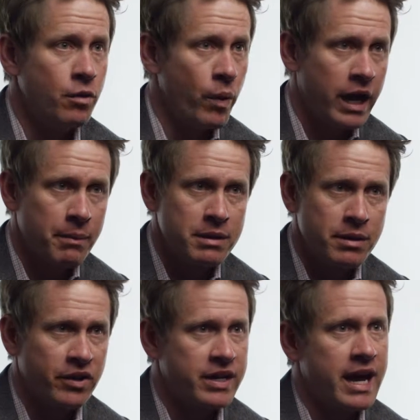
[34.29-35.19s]
you wake up in the
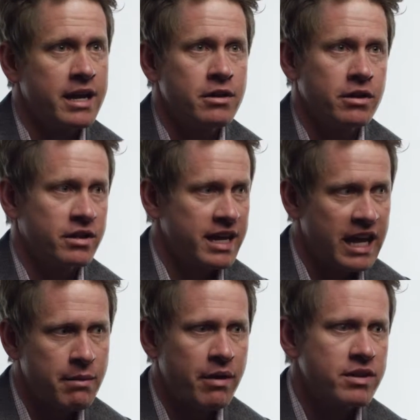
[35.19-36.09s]
middle of the night, you're thinking about